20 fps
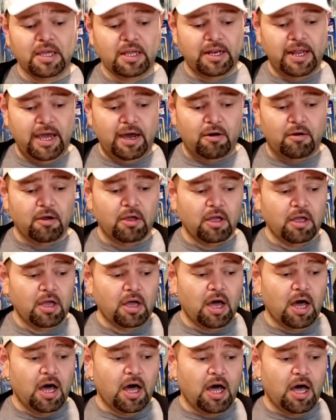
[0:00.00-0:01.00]
Now,
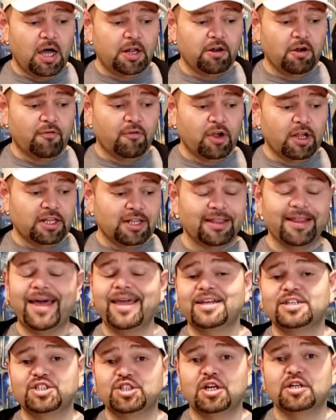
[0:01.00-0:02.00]
uh, don't forget to
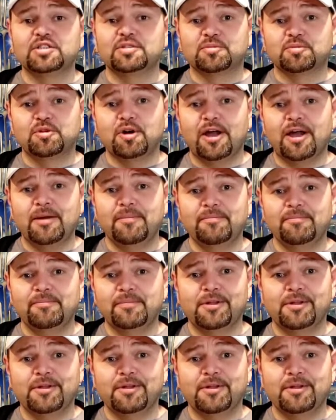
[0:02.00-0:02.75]
like, share, subscribe.